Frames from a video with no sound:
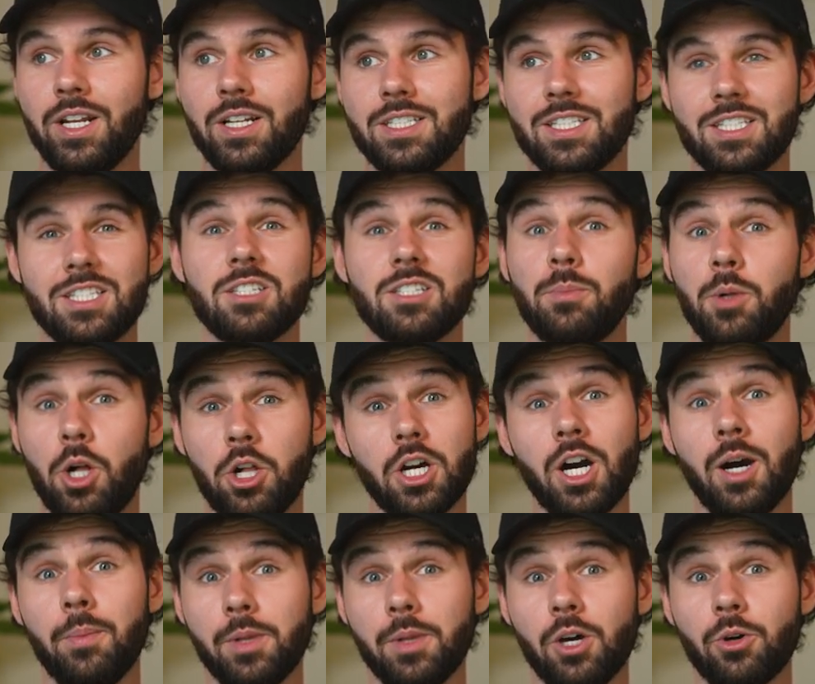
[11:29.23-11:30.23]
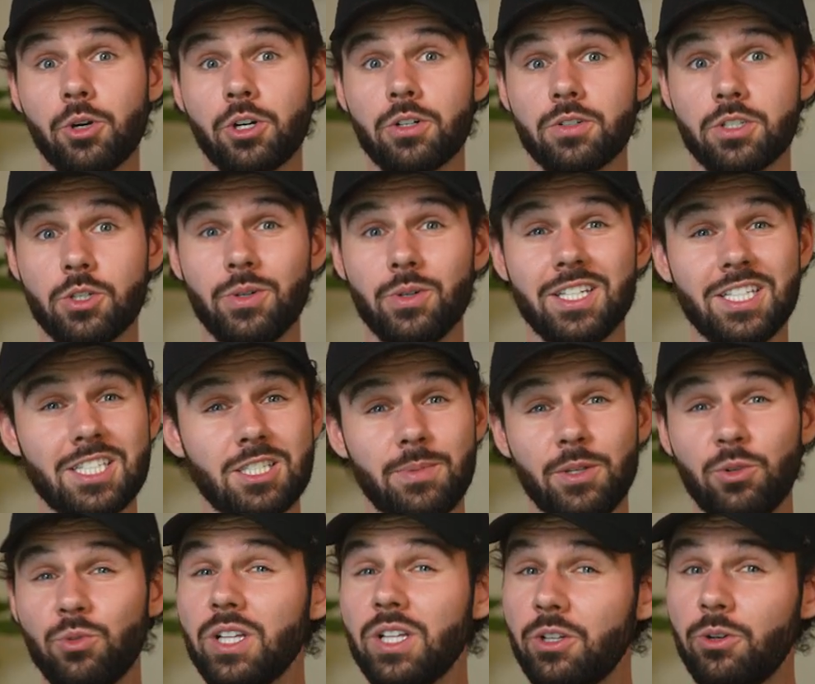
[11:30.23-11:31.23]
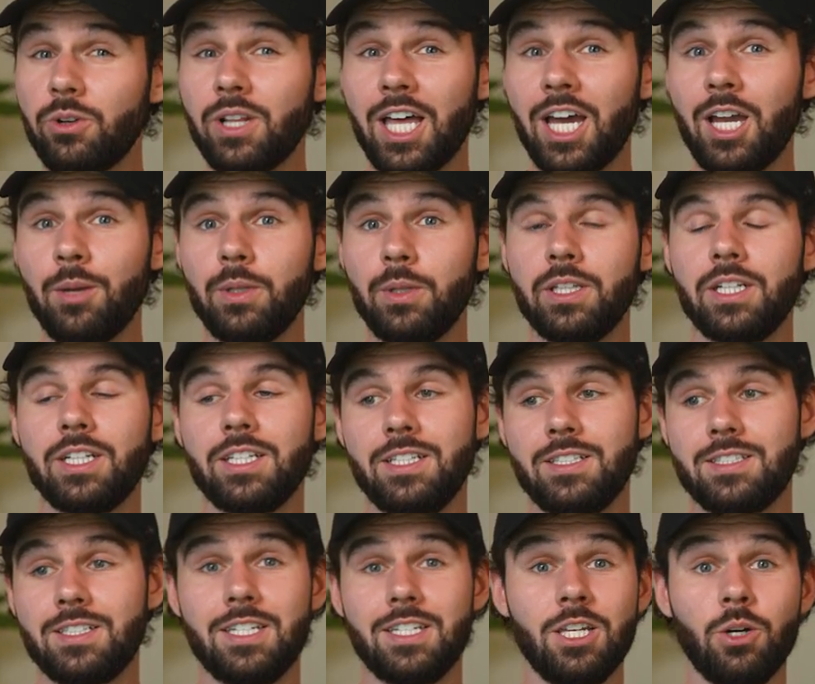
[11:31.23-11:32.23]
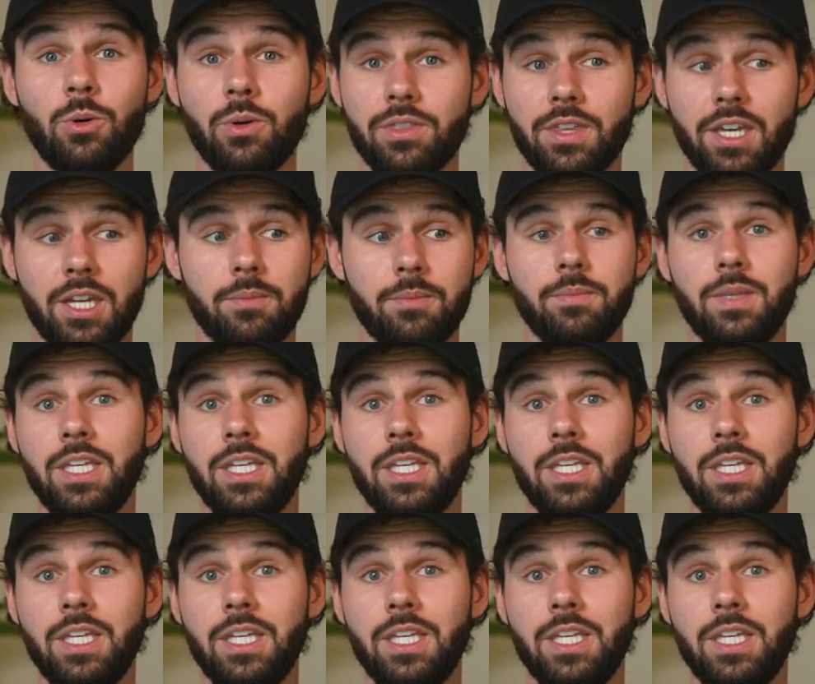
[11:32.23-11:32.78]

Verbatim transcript: Because this is a bulk uploader. So it needs to be really reliable and it needs to deal with like